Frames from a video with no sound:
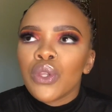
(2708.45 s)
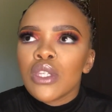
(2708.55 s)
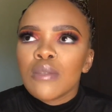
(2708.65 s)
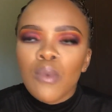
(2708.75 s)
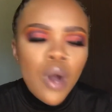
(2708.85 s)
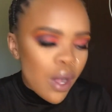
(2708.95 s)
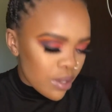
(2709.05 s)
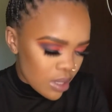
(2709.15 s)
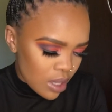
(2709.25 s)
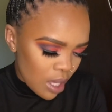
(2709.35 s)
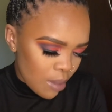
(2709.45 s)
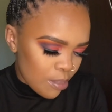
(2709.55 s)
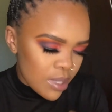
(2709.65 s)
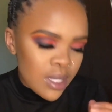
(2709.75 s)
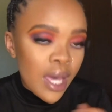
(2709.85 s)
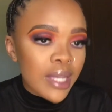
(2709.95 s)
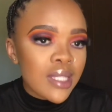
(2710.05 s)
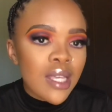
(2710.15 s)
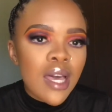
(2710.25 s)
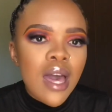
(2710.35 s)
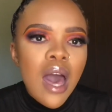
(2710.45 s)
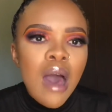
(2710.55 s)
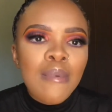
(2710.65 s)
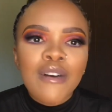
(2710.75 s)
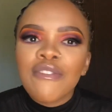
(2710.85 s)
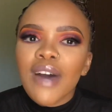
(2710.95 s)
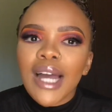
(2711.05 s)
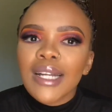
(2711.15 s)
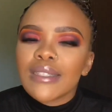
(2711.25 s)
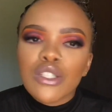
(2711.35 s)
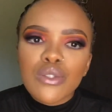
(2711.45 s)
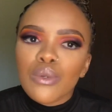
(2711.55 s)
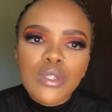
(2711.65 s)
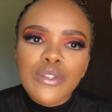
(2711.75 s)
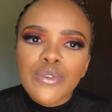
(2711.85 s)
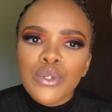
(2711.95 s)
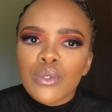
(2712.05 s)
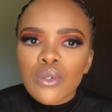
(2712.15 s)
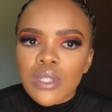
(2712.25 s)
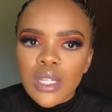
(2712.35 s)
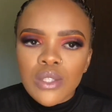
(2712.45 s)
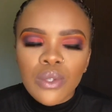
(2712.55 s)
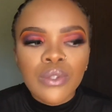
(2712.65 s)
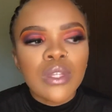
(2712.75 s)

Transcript: There's more out there besides abafana. There's no need for you to settle.